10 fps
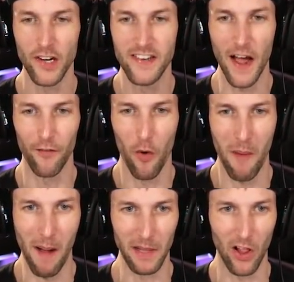Devil
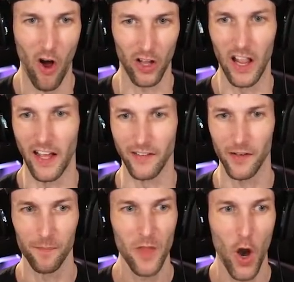Mommy Long
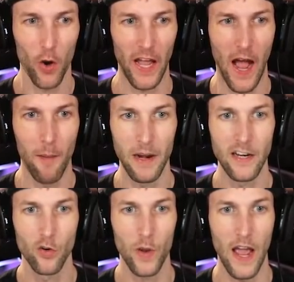Legs. Okay, how
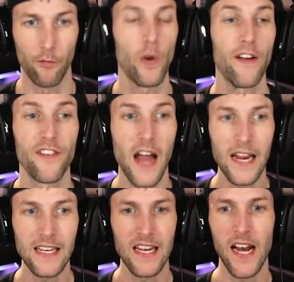many do we have? We have
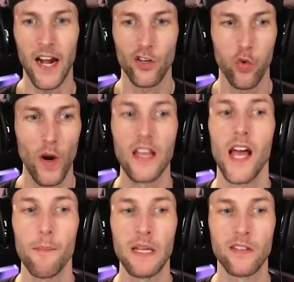19 out of 20.
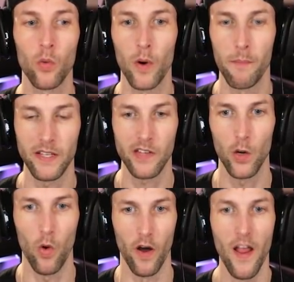That means that we're
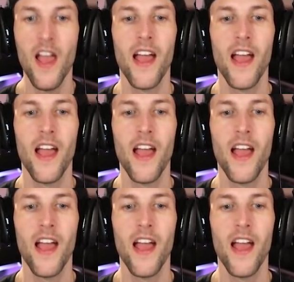missing one.